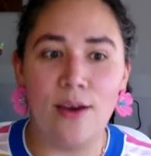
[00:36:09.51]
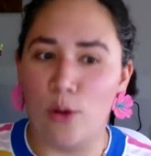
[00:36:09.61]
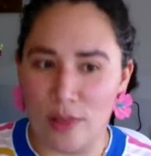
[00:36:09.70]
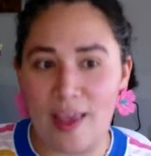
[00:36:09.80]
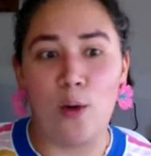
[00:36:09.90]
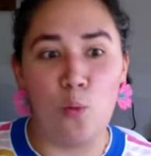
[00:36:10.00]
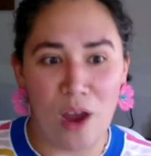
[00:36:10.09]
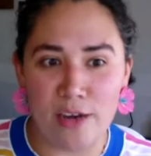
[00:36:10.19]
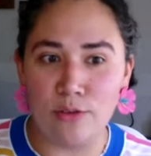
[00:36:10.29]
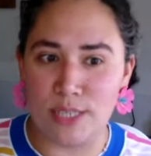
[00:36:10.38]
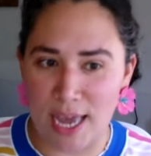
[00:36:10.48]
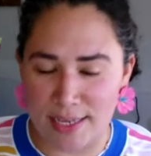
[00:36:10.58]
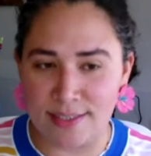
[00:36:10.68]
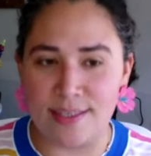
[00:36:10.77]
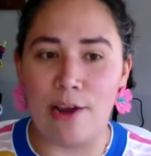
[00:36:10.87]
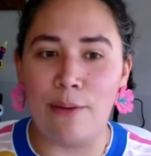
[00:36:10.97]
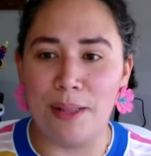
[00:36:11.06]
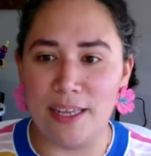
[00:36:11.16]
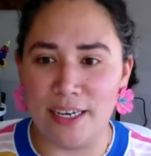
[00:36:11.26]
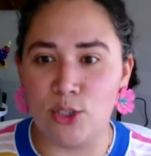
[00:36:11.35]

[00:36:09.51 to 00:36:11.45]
or like a way to test their ability